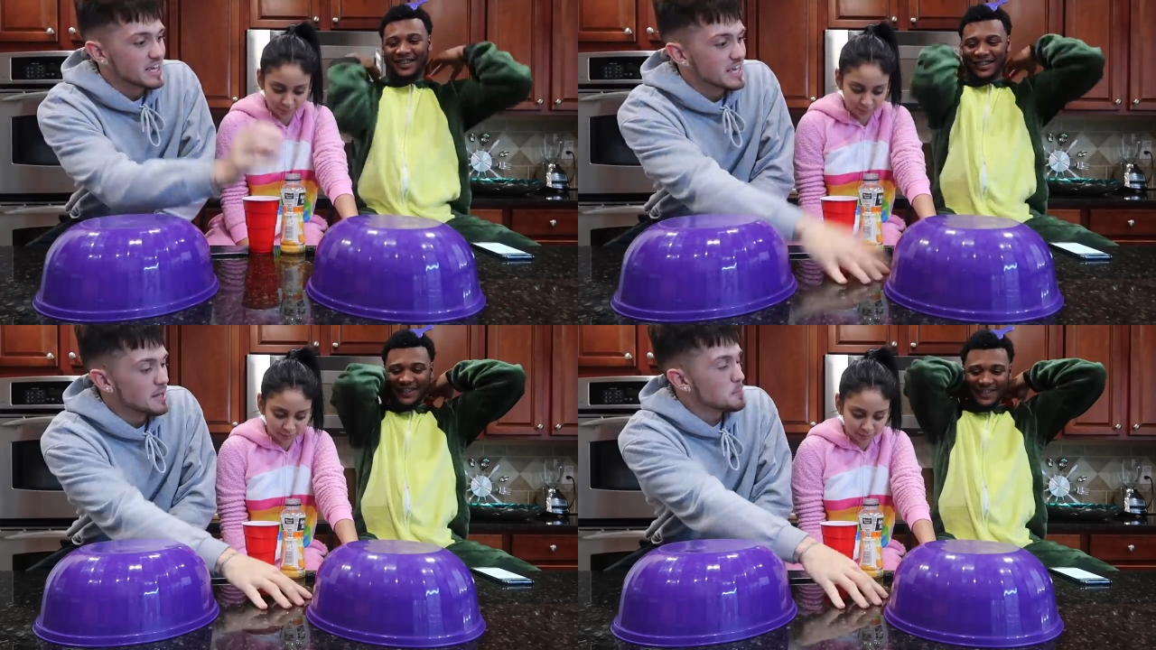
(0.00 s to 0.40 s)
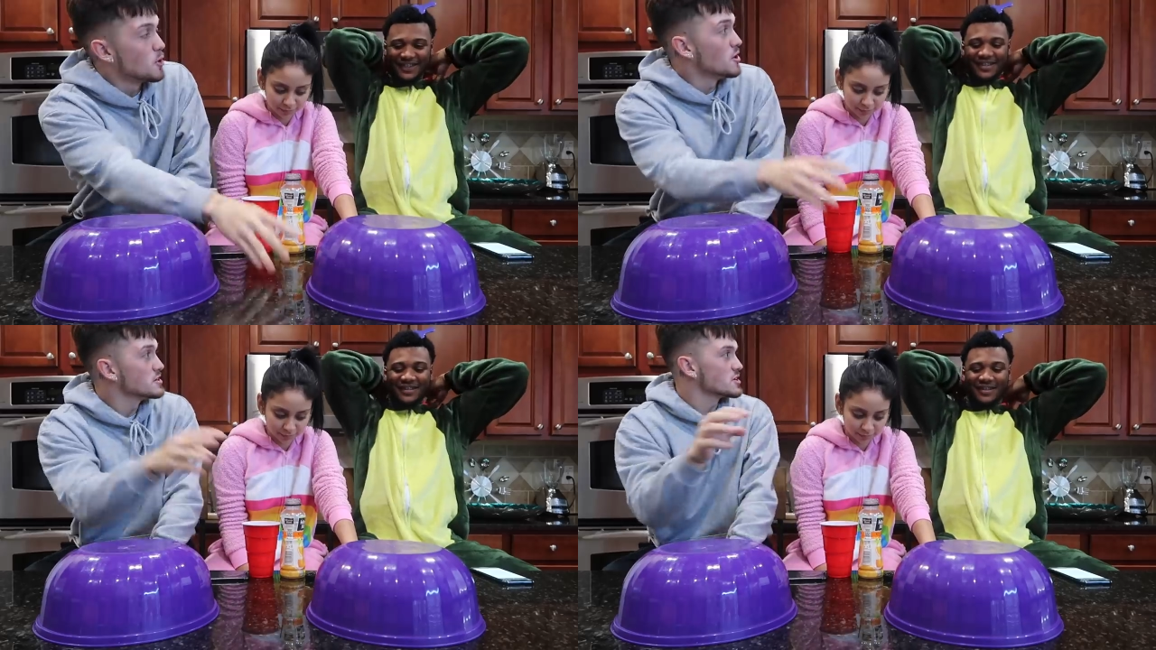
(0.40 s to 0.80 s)
Speaker 1: can keep
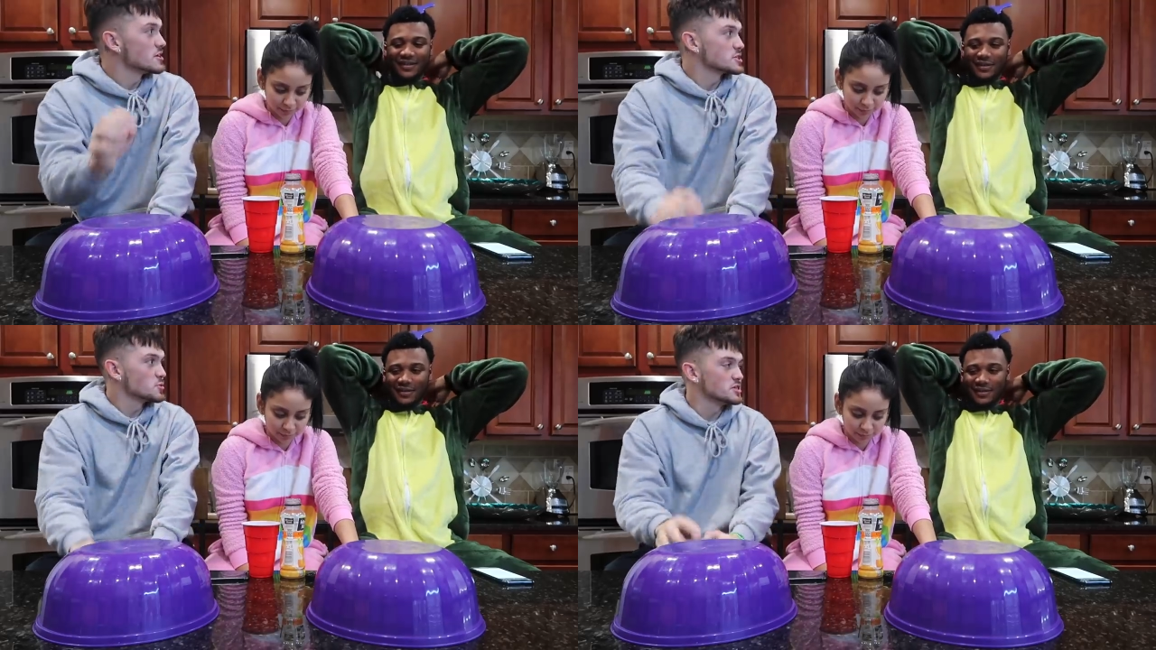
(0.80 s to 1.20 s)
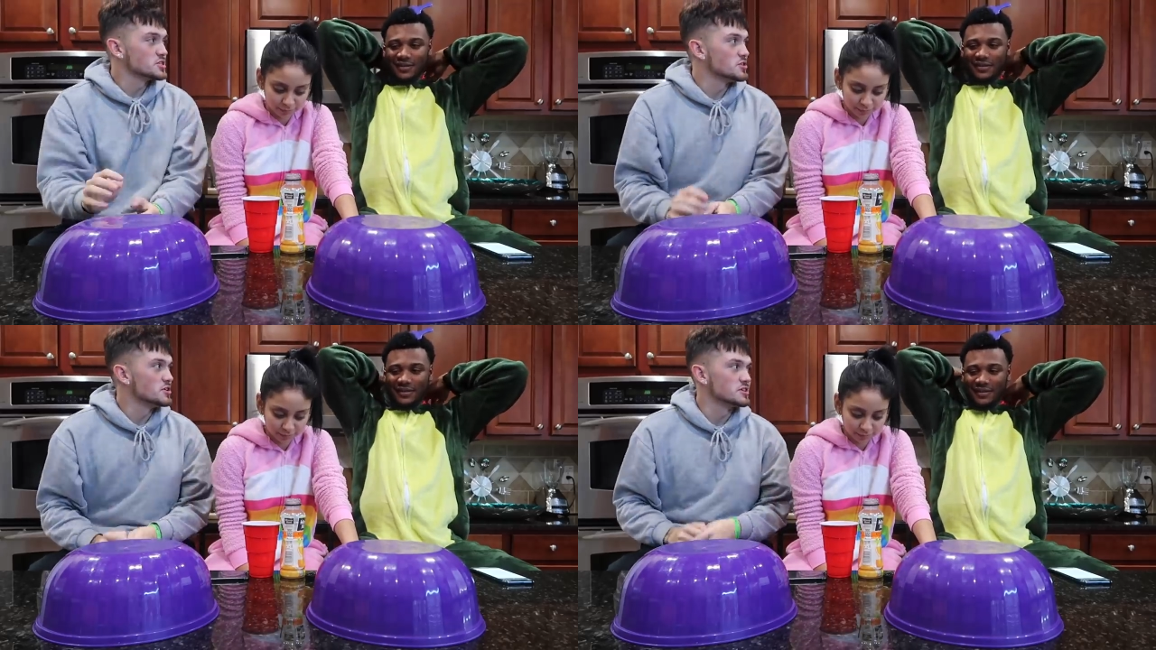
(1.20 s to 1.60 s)
yours or switch
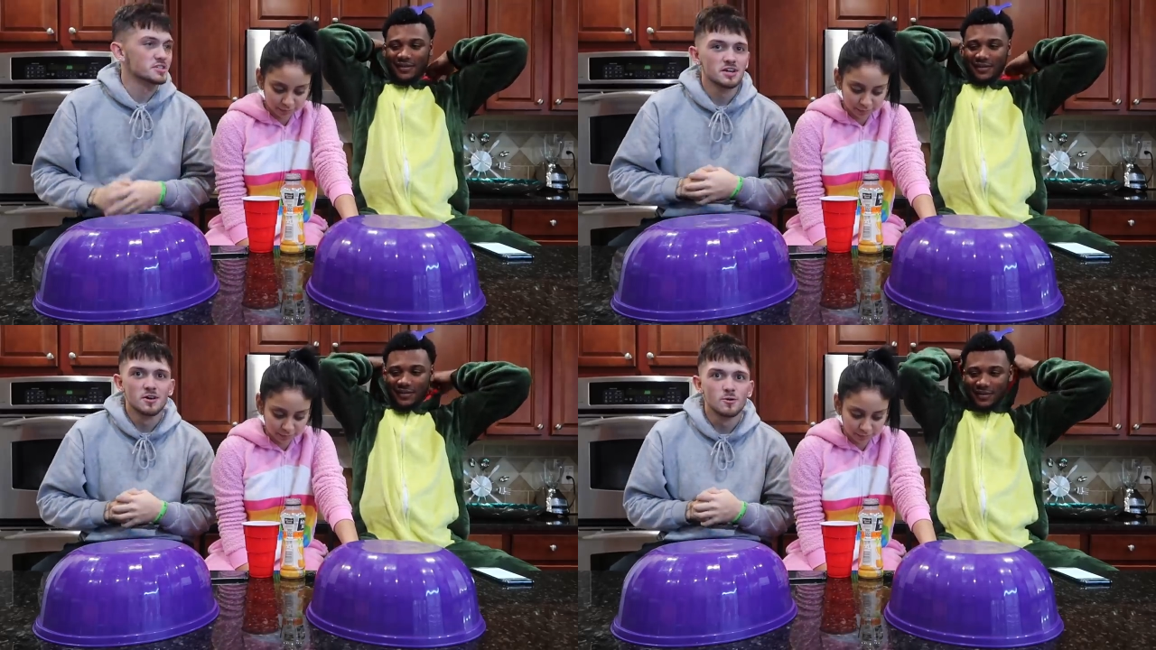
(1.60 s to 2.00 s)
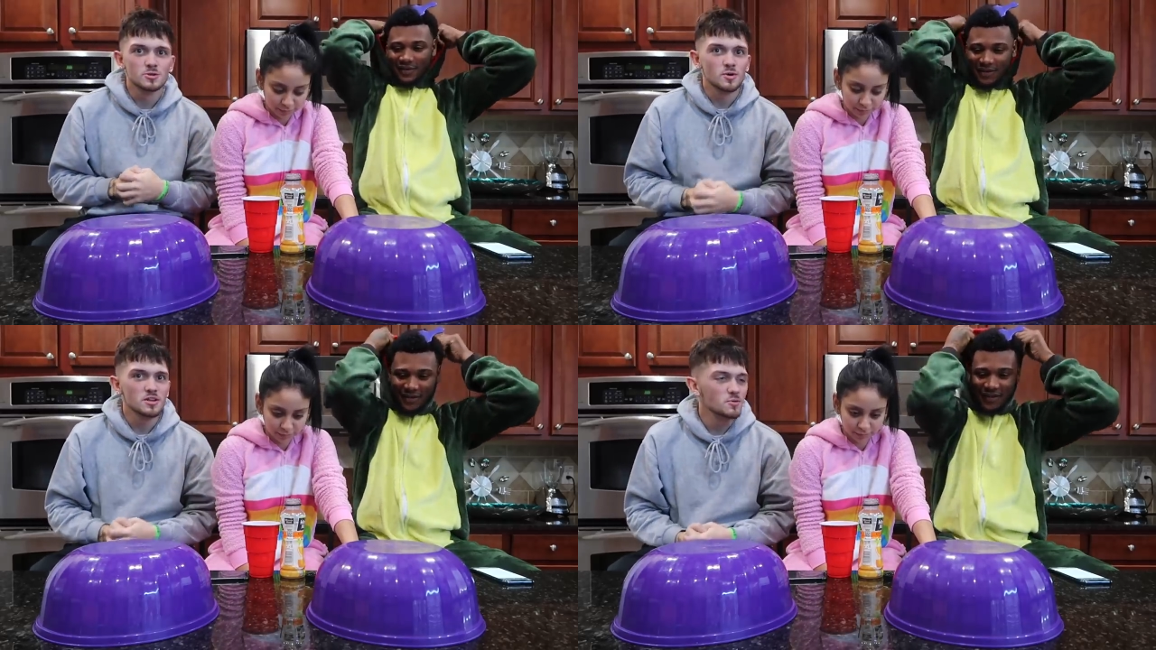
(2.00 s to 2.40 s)
yours. Which
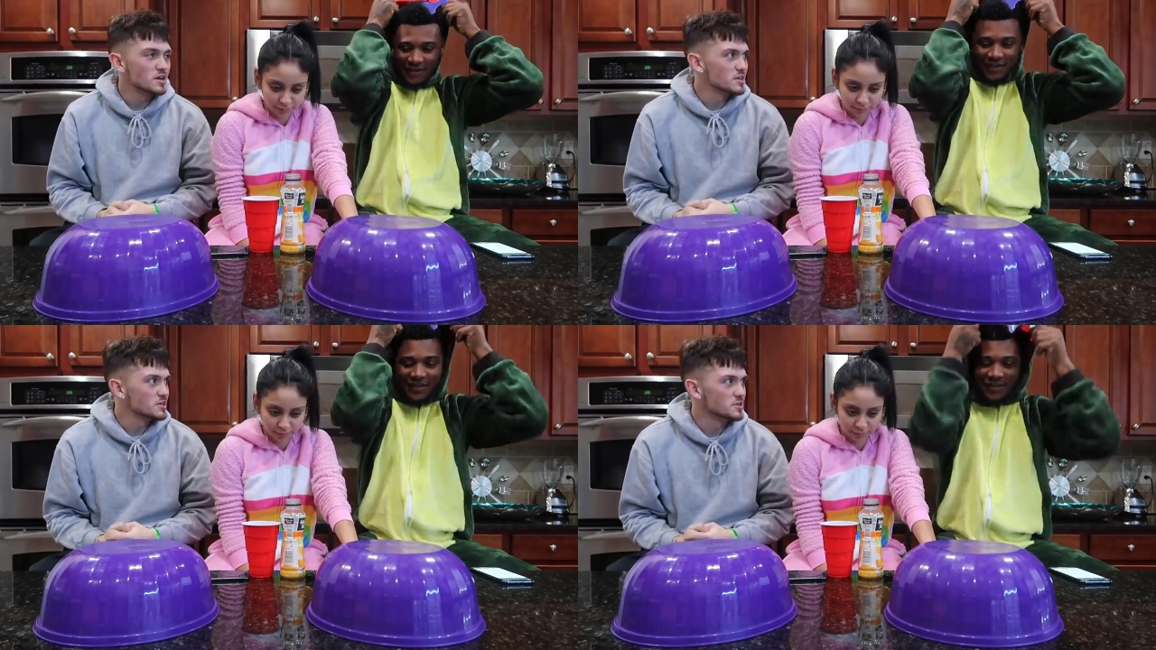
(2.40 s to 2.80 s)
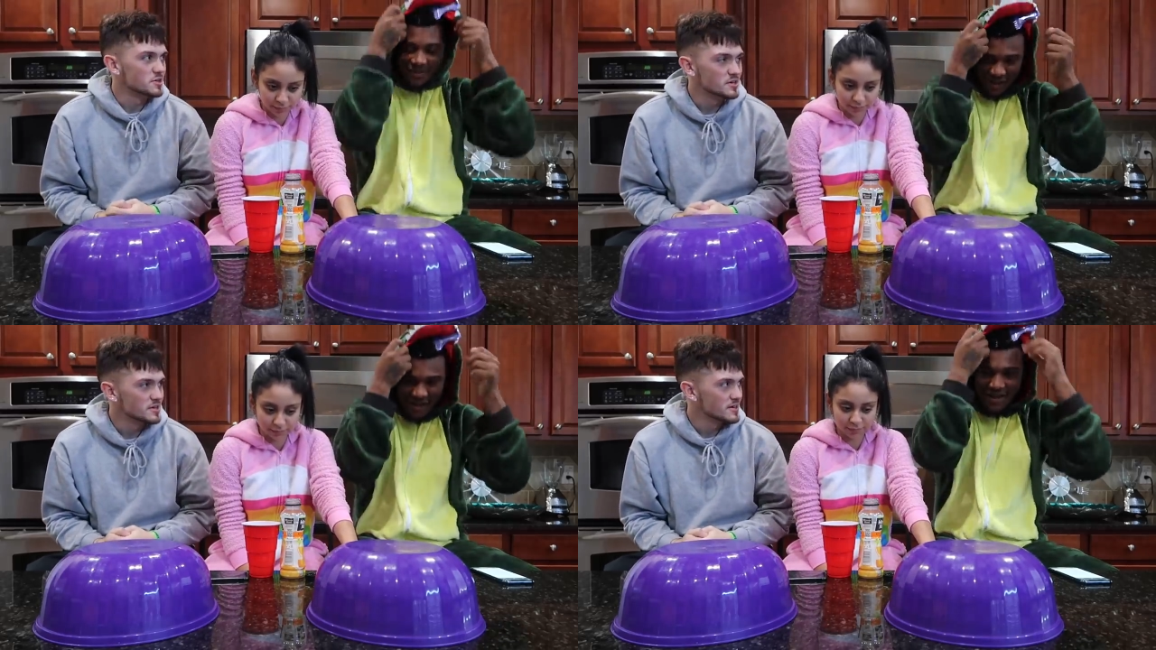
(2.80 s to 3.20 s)
one you wanna
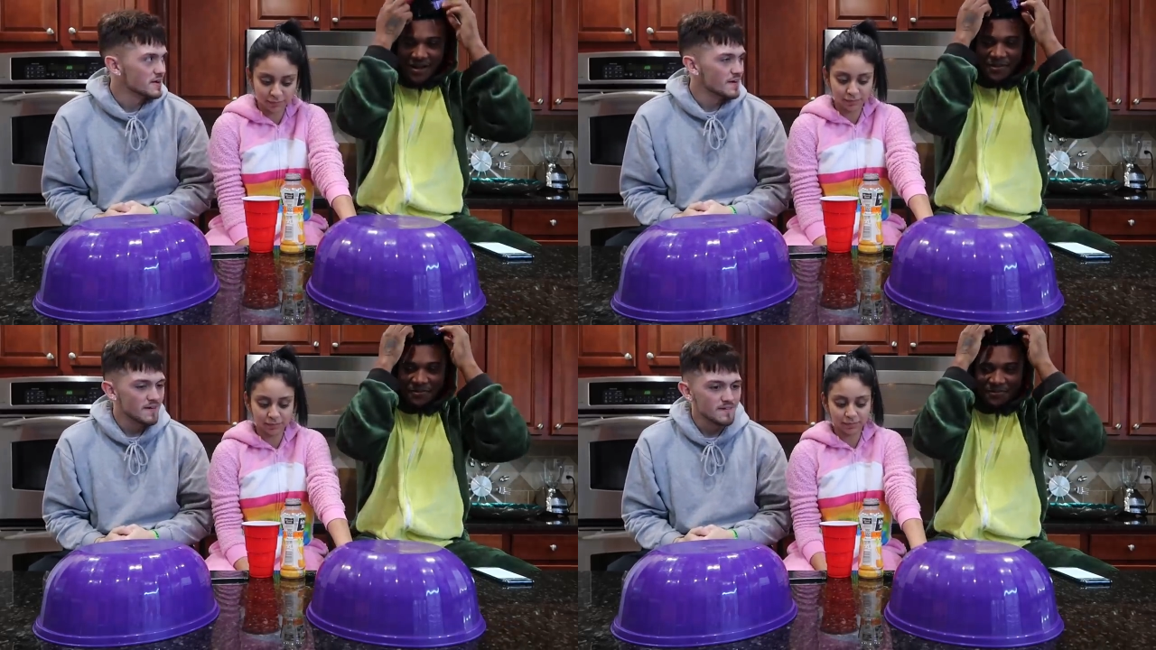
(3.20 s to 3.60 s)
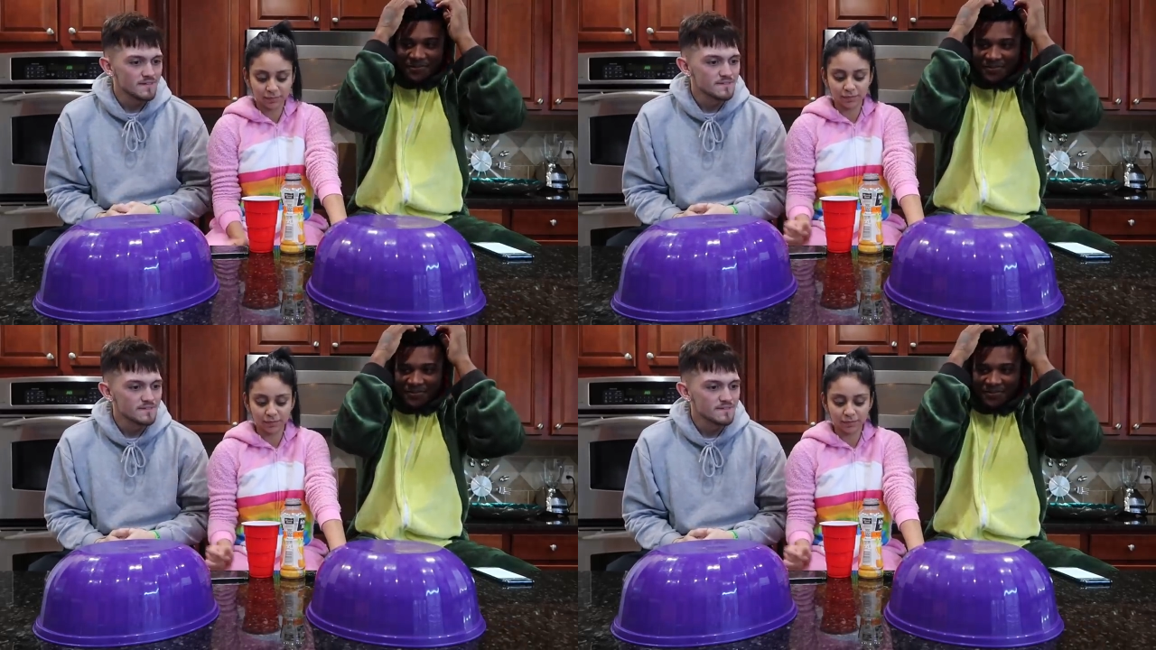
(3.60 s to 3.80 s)
do?